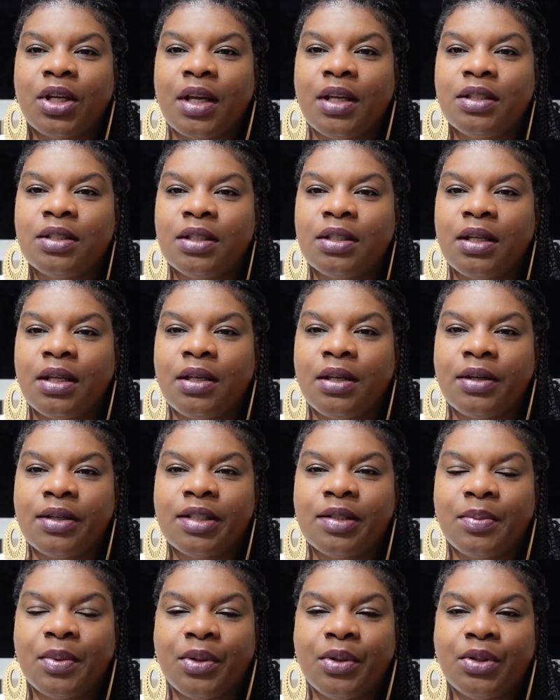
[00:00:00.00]
or changing in their
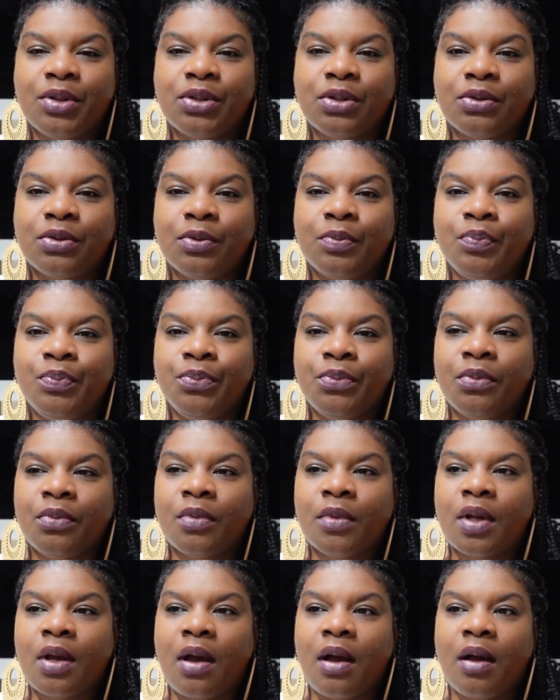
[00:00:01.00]
spiritual
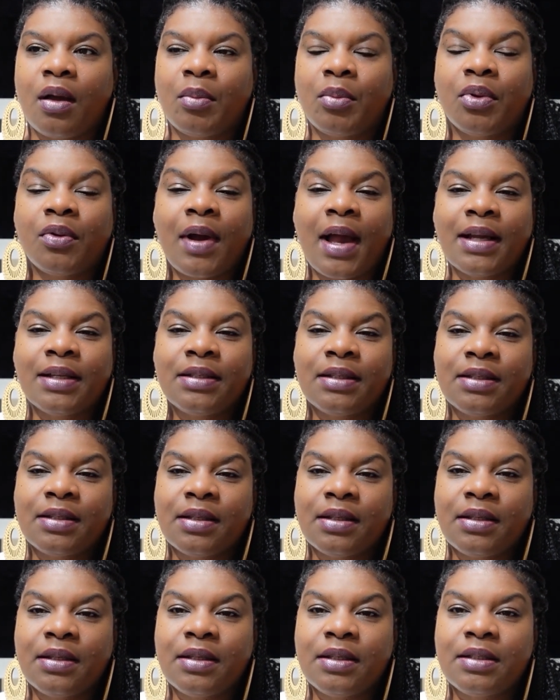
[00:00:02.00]

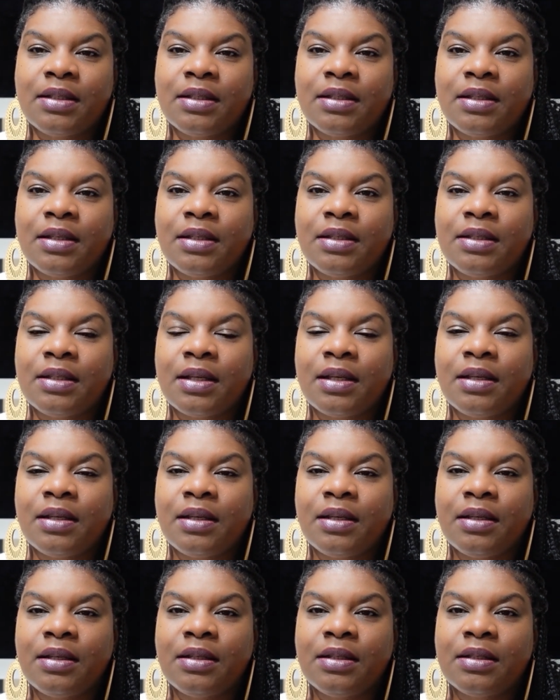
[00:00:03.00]
practices. This
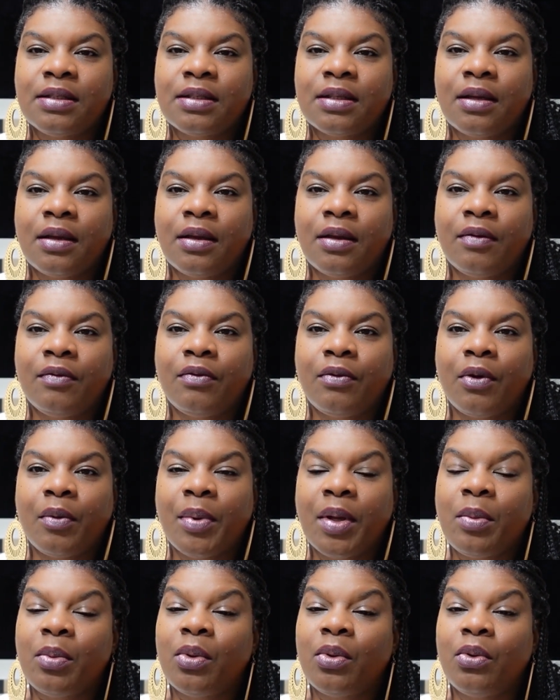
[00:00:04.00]
is for
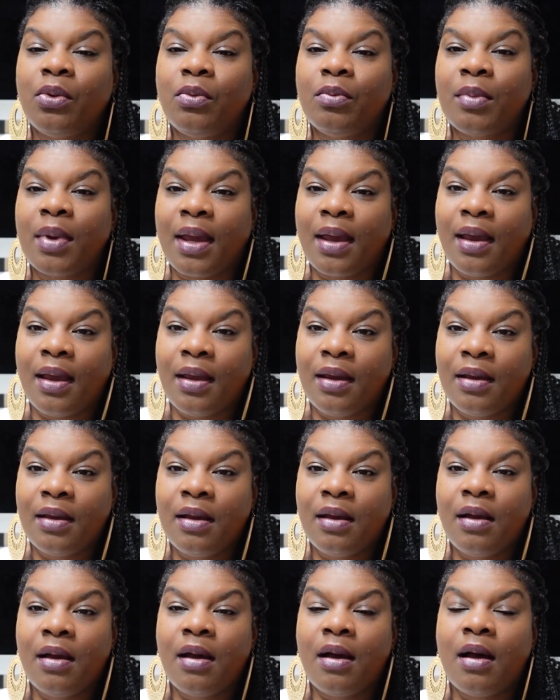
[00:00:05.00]
people who may
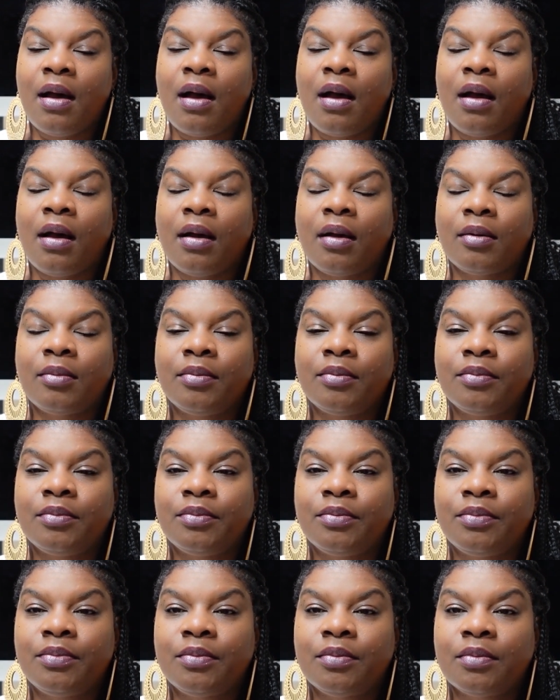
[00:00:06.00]

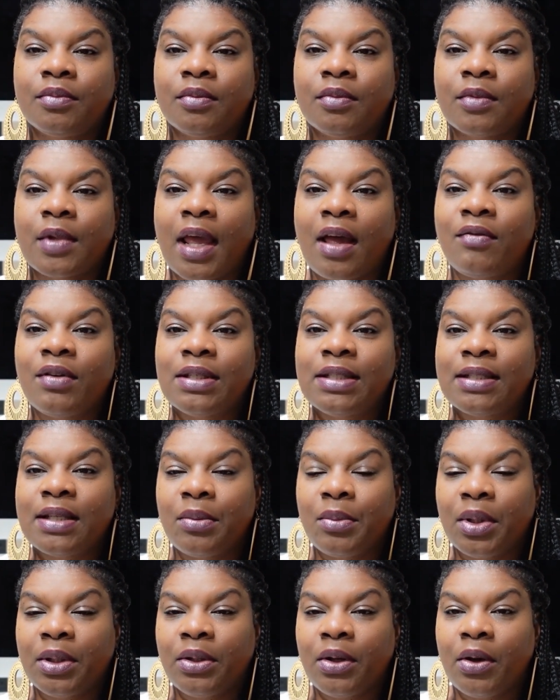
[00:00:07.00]
have a
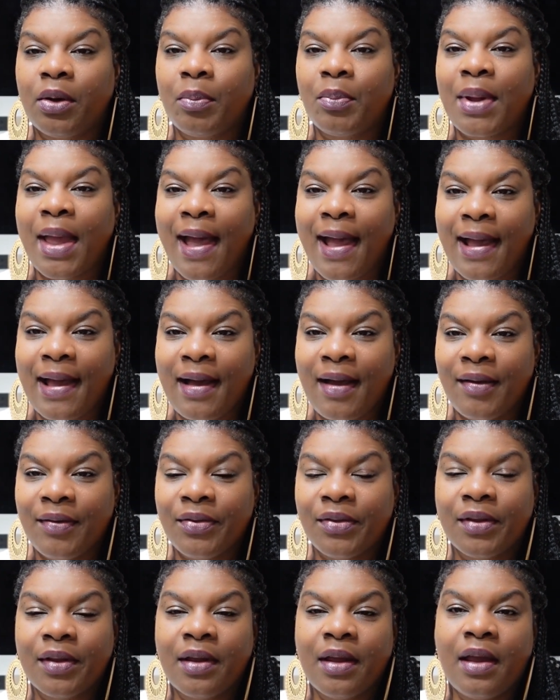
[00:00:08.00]
similar
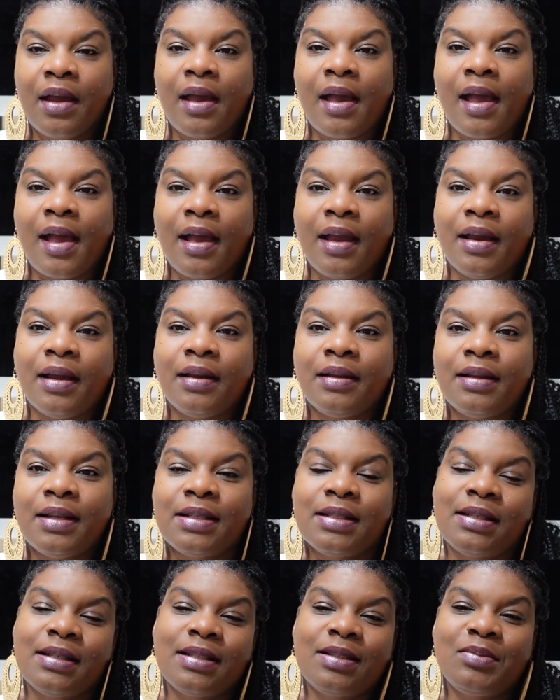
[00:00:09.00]
path, and
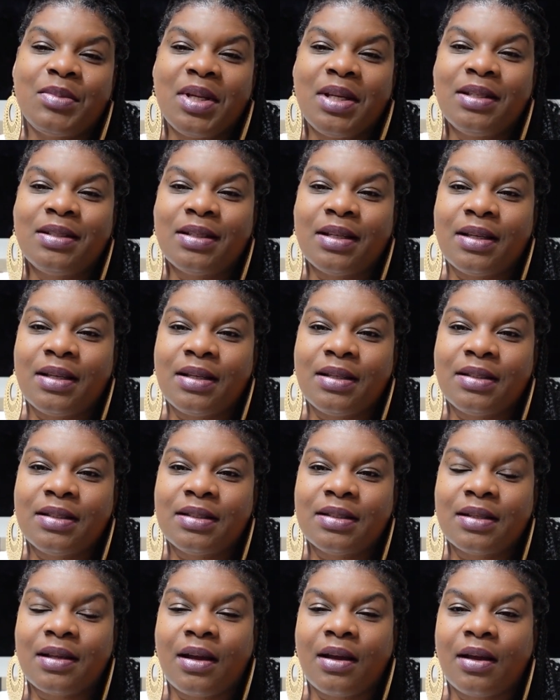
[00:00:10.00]
this is me
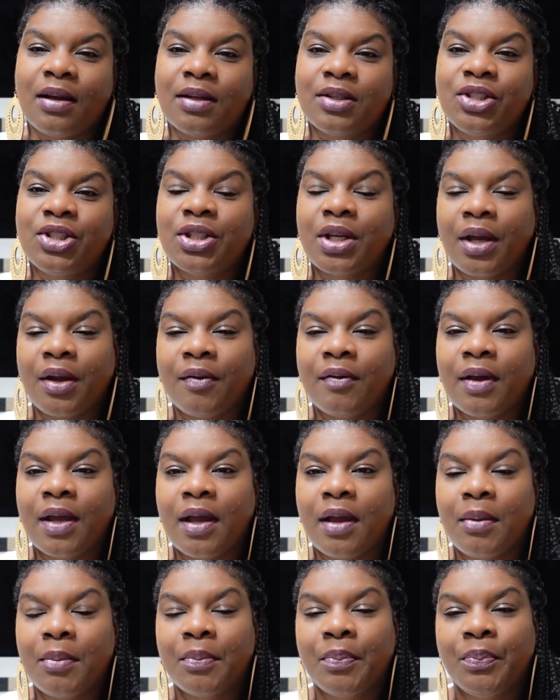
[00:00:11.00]
just
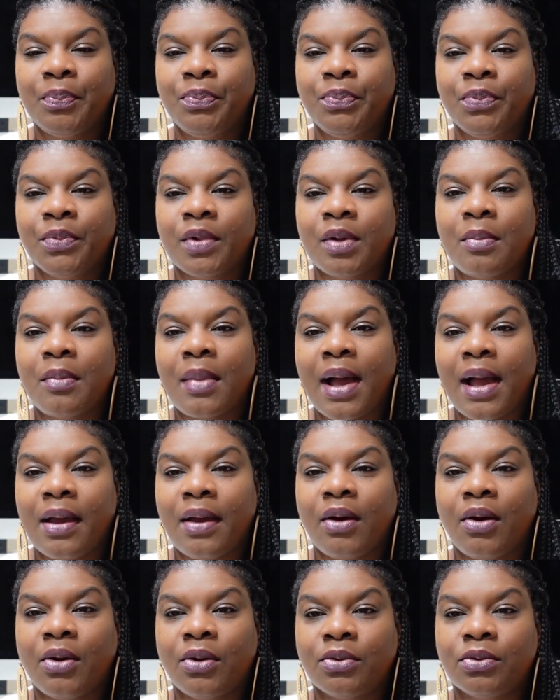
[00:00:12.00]
sharing
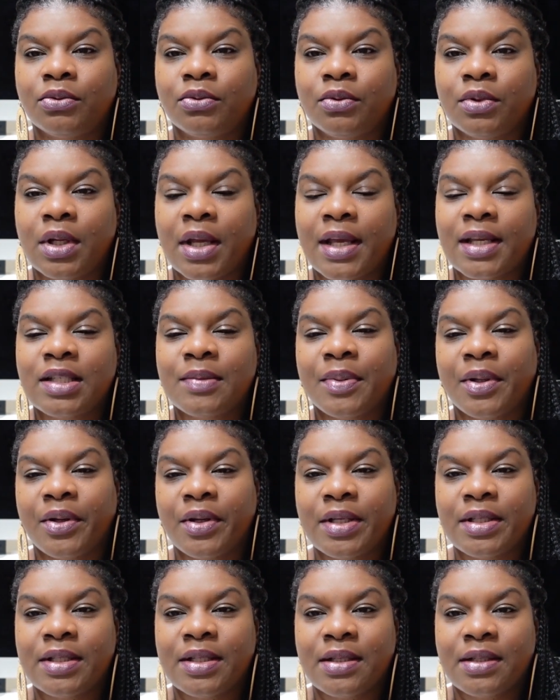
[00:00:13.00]
my own
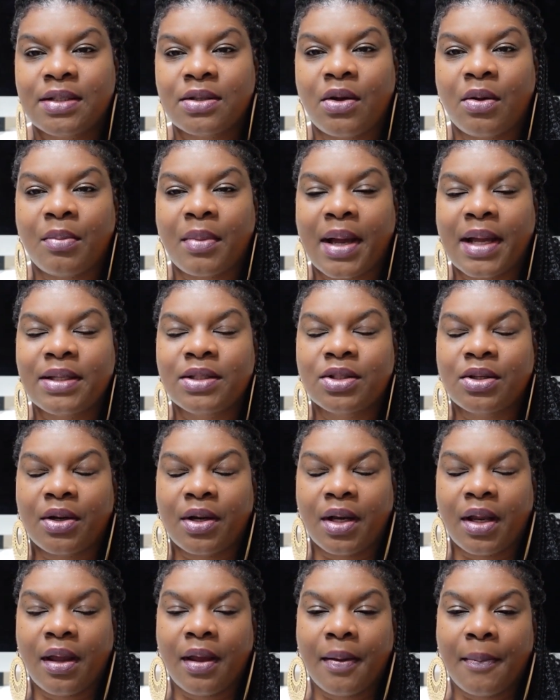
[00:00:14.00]
experiences, my
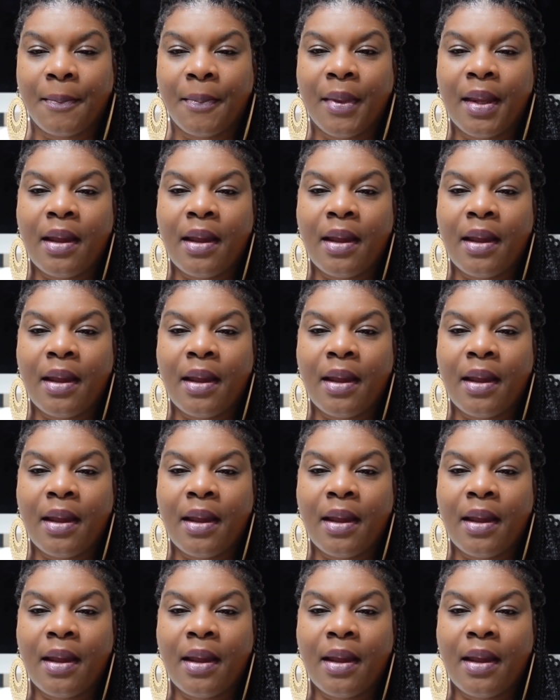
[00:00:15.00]
journey.